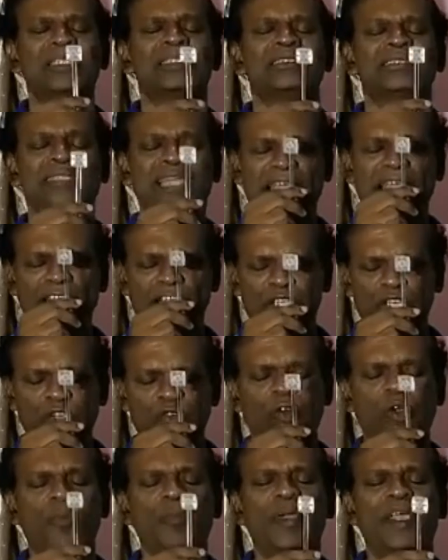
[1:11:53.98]
Thank you
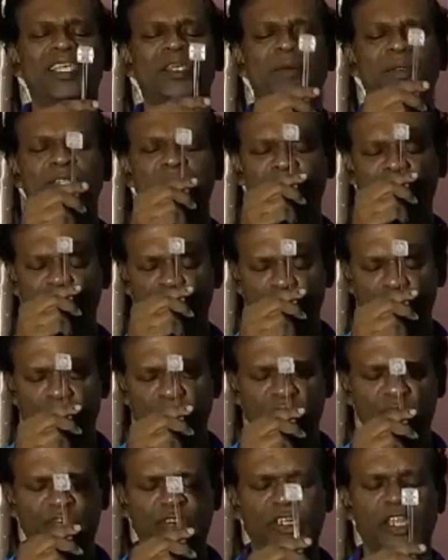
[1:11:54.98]
for making me an instrument
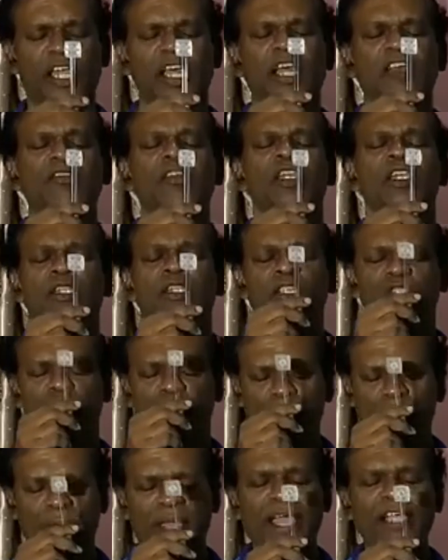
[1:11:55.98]
of His love, His
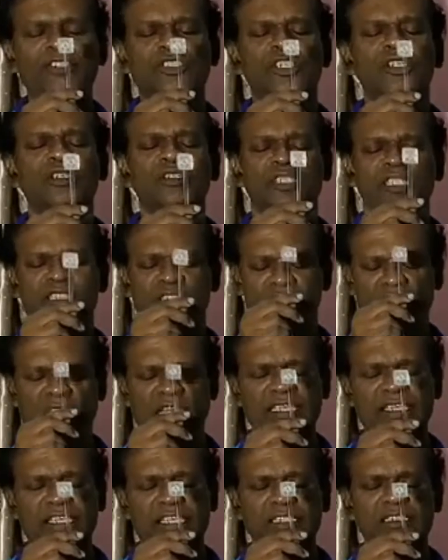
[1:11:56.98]
compassion, His
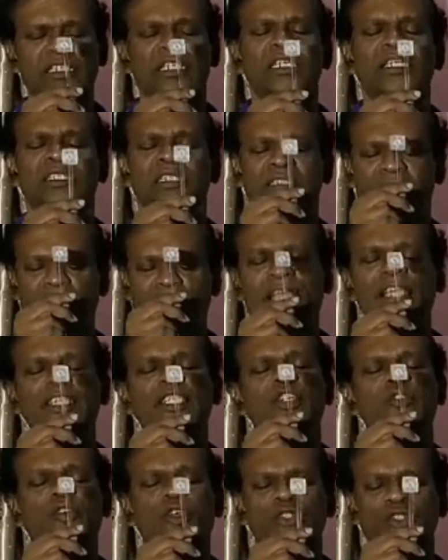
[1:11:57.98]
kindness. Thank
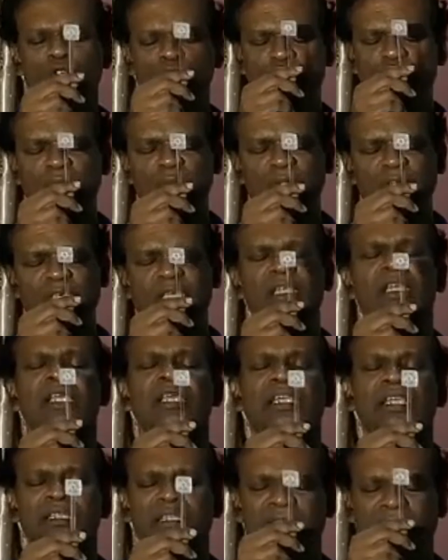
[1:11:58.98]
you for using me
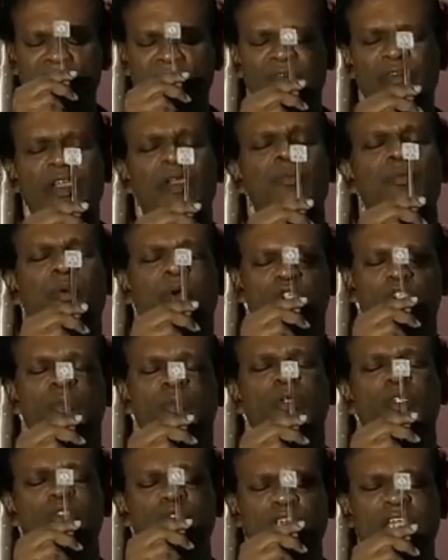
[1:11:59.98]
in any way possible
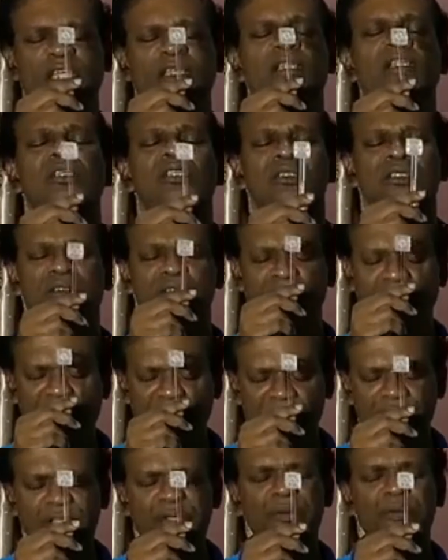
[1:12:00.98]
today.
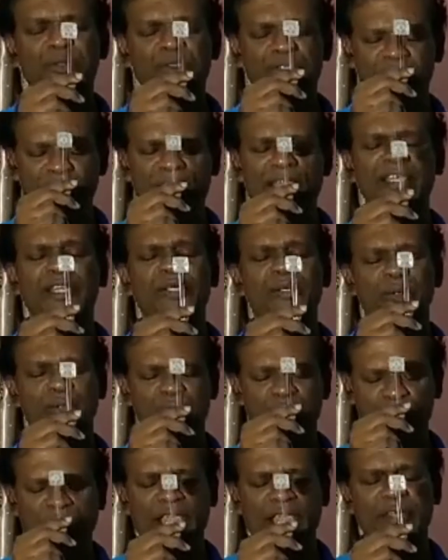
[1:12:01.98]
Thank you, thank you,
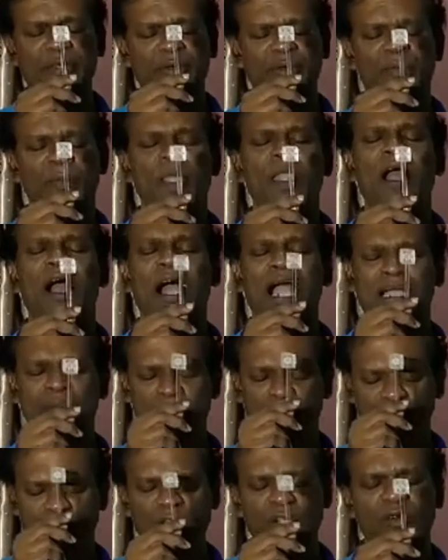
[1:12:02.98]
thank you. I am a
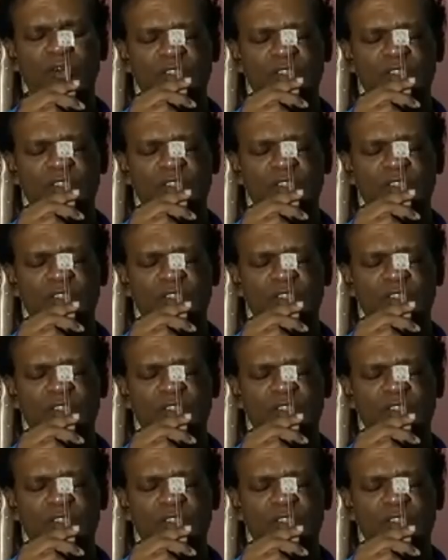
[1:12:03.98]
being of